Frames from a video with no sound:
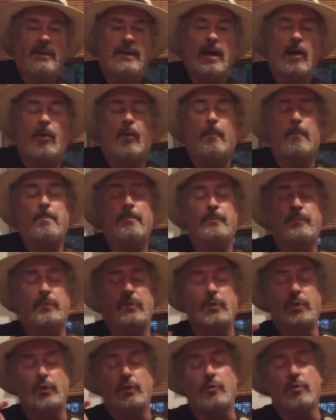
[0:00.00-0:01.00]
Now,
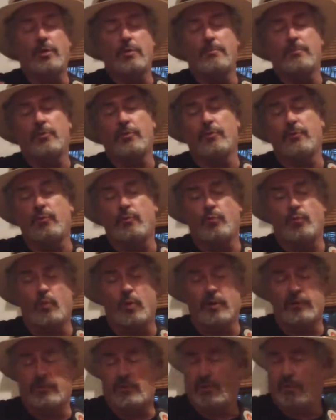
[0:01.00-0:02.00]
you can do
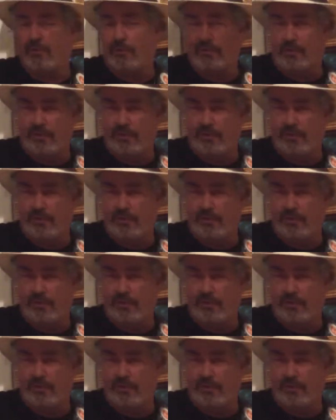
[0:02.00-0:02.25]
one of 2